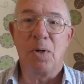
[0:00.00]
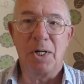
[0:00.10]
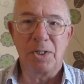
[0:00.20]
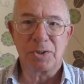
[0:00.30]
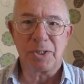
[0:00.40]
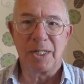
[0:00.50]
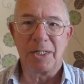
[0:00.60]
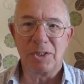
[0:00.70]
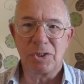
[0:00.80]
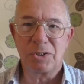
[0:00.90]
what I say
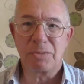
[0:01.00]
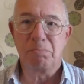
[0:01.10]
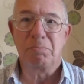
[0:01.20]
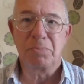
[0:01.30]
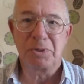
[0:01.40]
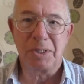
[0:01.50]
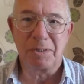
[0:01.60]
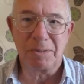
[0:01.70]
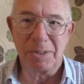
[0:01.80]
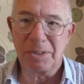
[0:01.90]
is
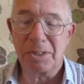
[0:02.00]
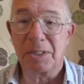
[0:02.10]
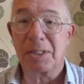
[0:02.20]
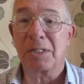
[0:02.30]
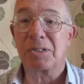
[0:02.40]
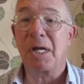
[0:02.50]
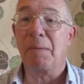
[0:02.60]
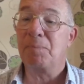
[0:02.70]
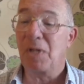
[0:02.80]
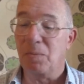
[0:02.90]
secret until it gets
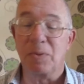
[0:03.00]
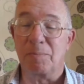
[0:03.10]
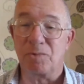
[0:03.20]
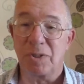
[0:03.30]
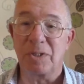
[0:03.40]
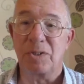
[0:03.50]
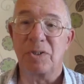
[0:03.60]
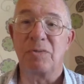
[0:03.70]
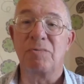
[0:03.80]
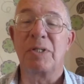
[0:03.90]
out. No, what I'm trying to
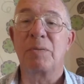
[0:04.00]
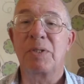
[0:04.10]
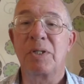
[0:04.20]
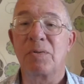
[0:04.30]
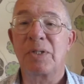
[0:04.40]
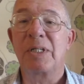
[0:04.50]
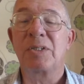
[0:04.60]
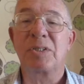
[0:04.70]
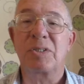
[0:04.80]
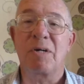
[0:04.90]
do really with the Old
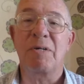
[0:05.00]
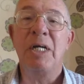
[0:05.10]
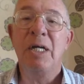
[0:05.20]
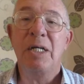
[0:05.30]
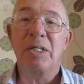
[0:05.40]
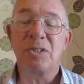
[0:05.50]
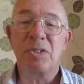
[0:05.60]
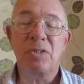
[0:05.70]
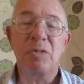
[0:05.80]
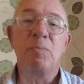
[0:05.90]
Geezer's Diary is
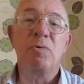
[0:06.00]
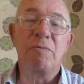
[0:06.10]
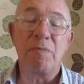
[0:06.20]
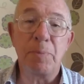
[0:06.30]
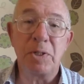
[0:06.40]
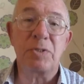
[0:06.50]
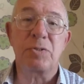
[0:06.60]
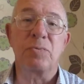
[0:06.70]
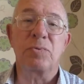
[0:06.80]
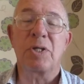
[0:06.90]
to do more of a
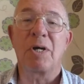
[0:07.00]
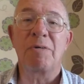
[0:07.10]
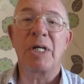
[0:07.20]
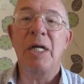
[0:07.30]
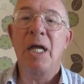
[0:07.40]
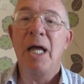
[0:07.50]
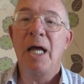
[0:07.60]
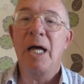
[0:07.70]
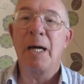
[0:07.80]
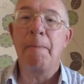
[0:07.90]
personal diary,
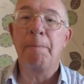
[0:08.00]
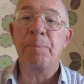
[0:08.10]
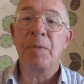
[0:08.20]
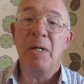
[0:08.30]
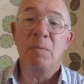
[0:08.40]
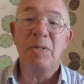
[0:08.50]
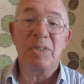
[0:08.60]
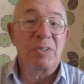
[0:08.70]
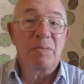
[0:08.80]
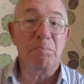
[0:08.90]

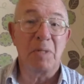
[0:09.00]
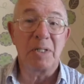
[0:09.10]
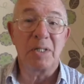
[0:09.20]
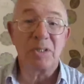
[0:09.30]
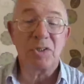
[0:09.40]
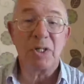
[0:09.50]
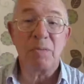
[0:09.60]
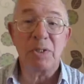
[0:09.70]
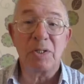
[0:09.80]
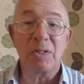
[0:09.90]
which I like to
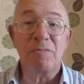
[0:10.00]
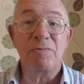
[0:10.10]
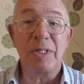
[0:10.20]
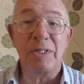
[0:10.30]
share with a lot of